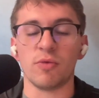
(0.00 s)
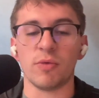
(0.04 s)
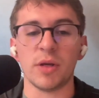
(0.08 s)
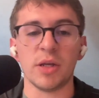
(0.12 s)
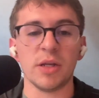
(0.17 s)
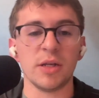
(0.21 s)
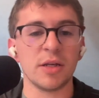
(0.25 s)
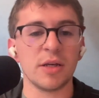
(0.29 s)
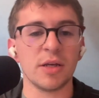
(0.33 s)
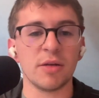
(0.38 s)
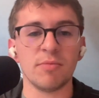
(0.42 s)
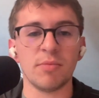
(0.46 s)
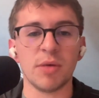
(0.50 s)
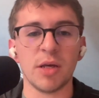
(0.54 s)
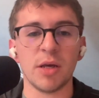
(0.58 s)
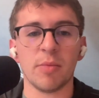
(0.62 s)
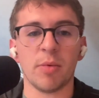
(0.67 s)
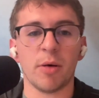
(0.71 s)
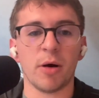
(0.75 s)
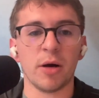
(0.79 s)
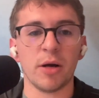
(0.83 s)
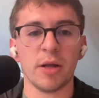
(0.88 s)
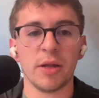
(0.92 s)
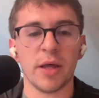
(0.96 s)
Green can be a
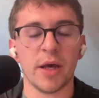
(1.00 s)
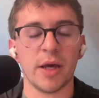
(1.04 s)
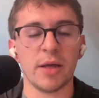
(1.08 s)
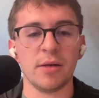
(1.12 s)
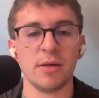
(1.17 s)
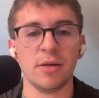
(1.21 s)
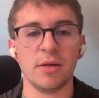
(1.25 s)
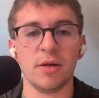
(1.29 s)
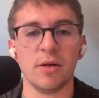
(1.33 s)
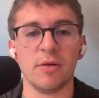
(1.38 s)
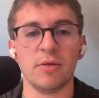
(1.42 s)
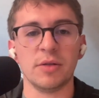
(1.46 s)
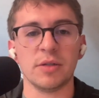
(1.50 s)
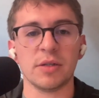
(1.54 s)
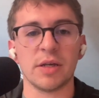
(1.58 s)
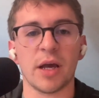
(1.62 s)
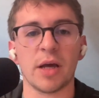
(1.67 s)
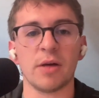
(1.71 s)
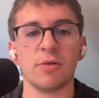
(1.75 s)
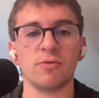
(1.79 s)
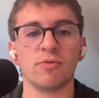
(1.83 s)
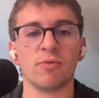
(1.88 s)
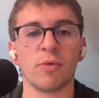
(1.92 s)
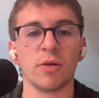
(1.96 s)
part of that. You know, he's a
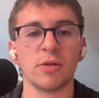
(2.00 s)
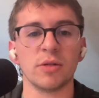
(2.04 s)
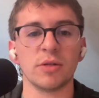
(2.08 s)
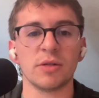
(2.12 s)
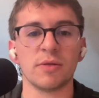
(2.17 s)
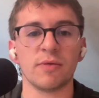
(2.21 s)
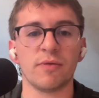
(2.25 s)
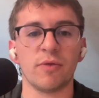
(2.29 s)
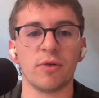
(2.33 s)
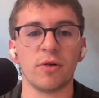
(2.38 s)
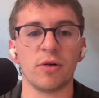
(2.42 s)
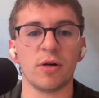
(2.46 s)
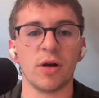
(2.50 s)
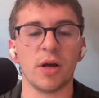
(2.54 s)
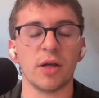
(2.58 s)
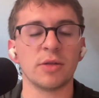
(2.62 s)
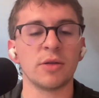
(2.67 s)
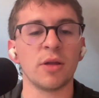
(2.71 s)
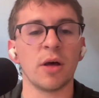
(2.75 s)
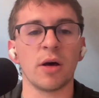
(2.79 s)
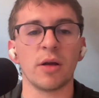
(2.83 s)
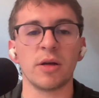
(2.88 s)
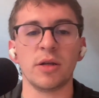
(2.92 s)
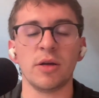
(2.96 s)
guy who runs for a
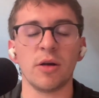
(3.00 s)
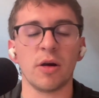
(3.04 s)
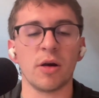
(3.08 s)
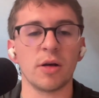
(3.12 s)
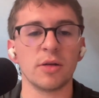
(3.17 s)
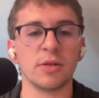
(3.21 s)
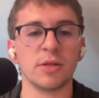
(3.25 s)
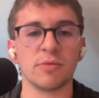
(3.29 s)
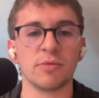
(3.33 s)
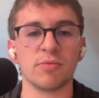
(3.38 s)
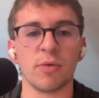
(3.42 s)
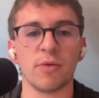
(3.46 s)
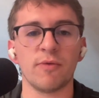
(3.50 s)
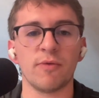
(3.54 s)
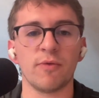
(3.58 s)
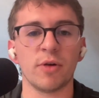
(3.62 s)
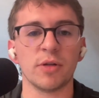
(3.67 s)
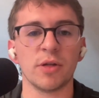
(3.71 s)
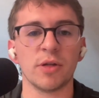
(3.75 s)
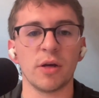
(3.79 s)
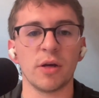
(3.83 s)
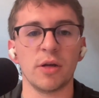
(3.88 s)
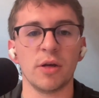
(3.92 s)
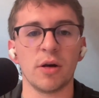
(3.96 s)
ton of yards, has run for
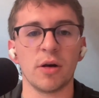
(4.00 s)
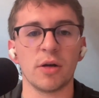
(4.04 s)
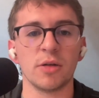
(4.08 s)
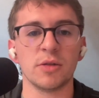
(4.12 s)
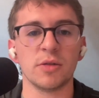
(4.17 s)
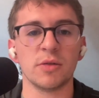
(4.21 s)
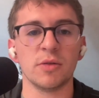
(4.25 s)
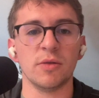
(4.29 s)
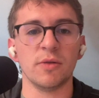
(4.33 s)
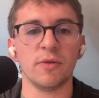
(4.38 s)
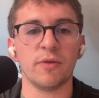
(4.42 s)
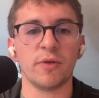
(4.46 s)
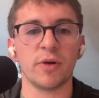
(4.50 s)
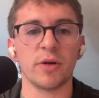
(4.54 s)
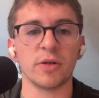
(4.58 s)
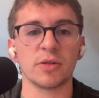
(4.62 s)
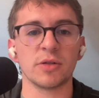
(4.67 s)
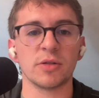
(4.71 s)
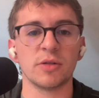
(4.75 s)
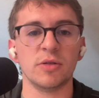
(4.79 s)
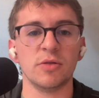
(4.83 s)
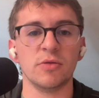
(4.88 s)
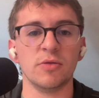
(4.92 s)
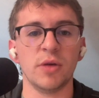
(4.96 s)
a ton of yards through the
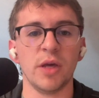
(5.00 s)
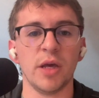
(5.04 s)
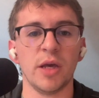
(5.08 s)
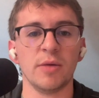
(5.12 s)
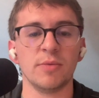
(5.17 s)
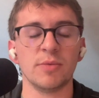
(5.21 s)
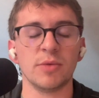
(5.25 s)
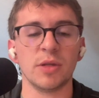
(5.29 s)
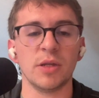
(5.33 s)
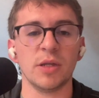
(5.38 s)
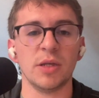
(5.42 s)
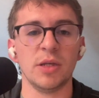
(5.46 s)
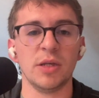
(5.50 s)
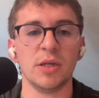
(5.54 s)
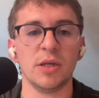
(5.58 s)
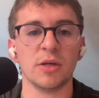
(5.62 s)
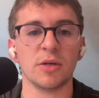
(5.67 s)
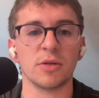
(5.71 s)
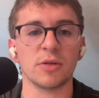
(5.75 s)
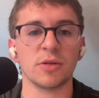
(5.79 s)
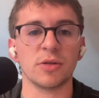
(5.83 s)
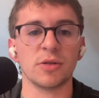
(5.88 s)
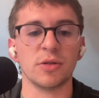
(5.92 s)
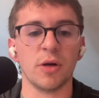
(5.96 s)
first two games of the
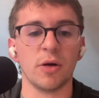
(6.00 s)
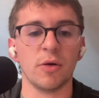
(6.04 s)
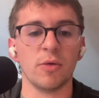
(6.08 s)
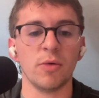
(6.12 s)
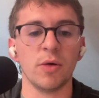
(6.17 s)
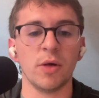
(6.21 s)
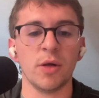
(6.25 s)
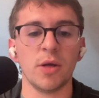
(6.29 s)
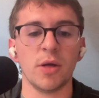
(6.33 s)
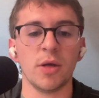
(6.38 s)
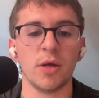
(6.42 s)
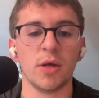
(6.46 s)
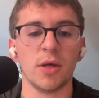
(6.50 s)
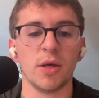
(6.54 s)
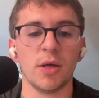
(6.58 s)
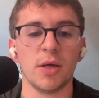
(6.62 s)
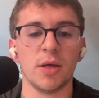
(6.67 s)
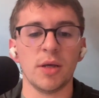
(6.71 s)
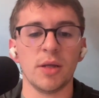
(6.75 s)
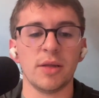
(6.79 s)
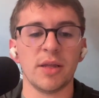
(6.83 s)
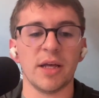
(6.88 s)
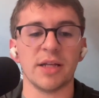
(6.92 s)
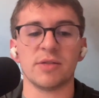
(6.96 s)
year. So
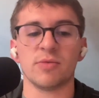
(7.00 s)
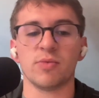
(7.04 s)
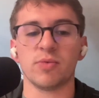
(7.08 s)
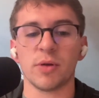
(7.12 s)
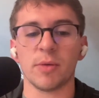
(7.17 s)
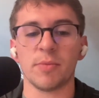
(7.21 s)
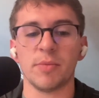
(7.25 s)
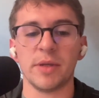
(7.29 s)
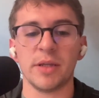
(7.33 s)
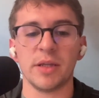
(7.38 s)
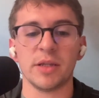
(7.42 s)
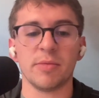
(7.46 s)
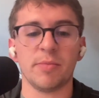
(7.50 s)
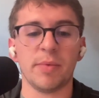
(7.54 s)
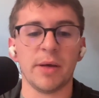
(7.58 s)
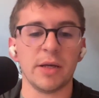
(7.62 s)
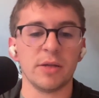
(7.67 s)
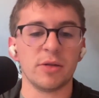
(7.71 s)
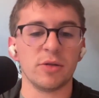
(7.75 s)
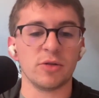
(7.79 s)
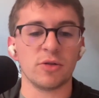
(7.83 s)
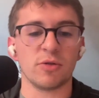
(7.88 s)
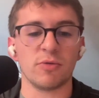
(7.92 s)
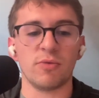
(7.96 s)
that's something that the
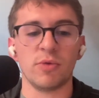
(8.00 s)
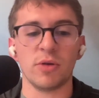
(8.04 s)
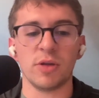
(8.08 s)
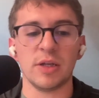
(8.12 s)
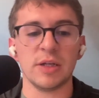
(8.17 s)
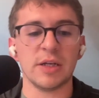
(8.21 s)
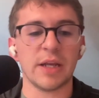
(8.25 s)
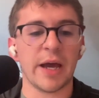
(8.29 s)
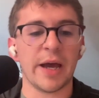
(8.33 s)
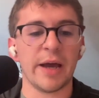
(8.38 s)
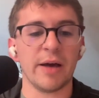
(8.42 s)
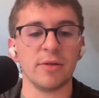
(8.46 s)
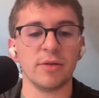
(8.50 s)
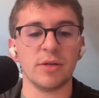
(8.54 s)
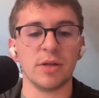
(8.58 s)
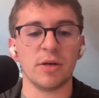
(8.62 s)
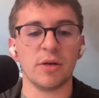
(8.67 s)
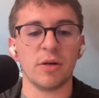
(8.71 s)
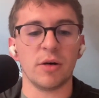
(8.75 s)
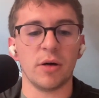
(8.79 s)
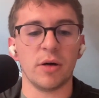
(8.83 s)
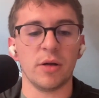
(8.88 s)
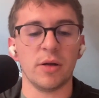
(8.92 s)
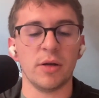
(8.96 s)
Panthers are really dialed
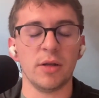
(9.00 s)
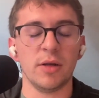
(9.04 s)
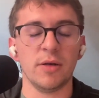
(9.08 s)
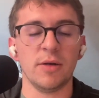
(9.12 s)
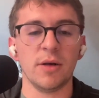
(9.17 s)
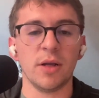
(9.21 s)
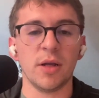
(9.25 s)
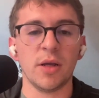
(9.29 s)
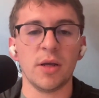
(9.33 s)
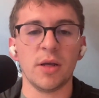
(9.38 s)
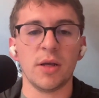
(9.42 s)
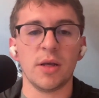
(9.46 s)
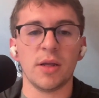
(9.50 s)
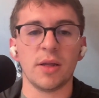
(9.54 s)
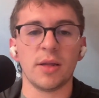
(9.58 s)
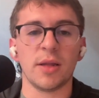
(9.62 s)
in on, and